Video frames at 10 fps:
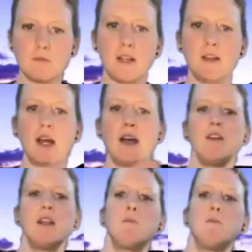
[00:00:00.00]
and then have
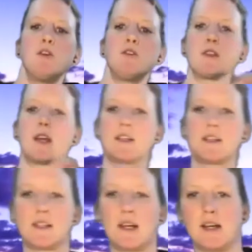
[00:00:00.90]
a little move side
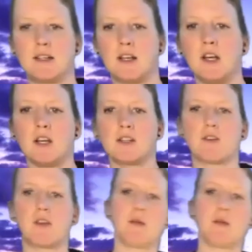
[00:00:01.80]
to side. So keep